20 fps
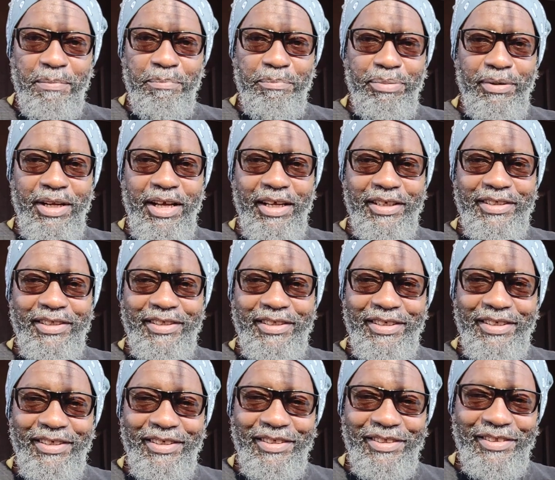
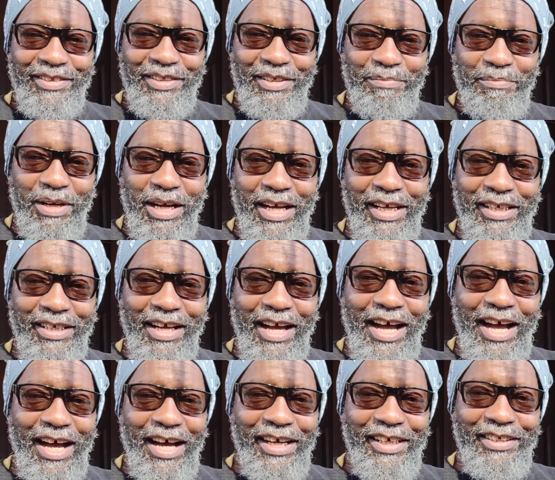Blessed by
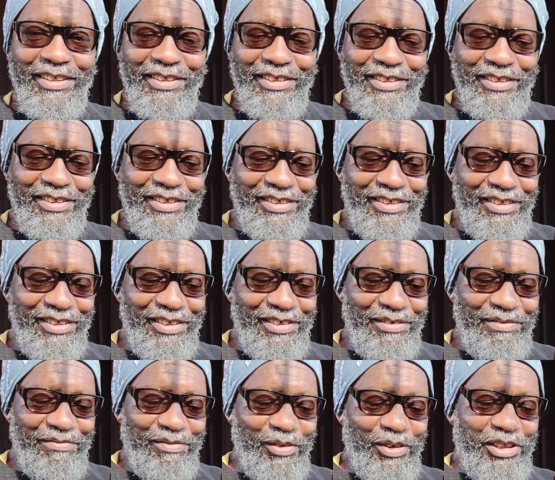God
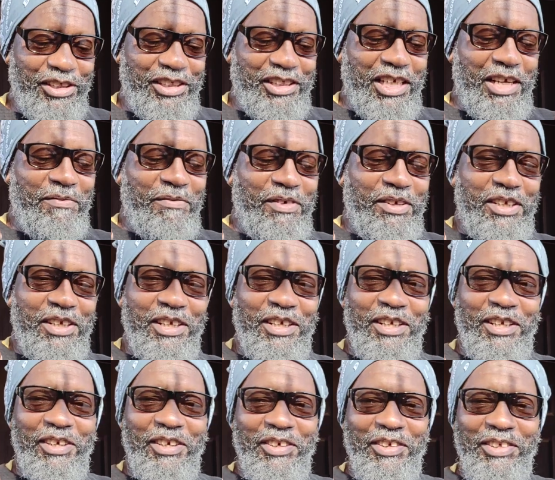for 70
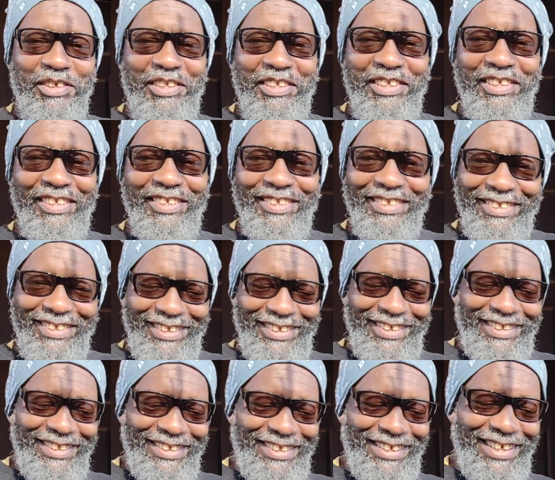years.
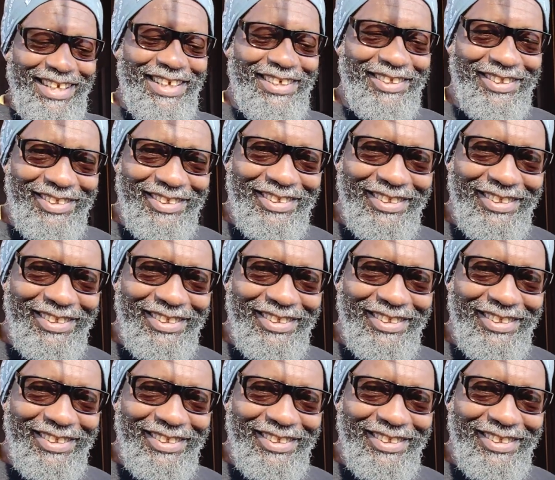See that?